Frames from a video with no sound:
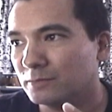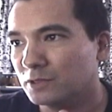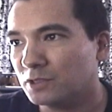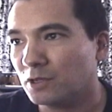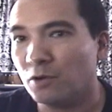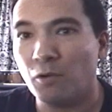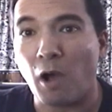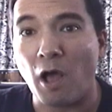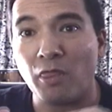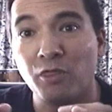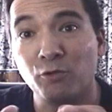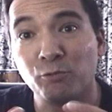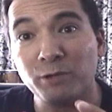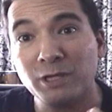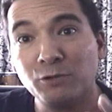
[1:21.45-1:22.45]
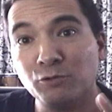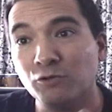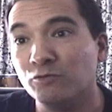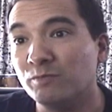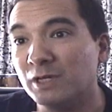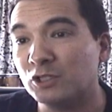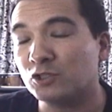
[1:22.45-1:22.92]
So the
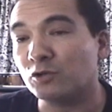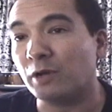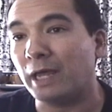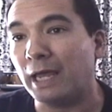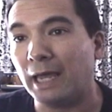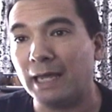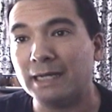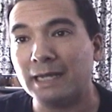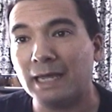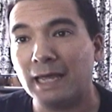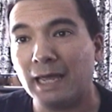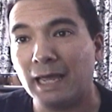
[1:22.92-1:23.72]
ReGroove mixer and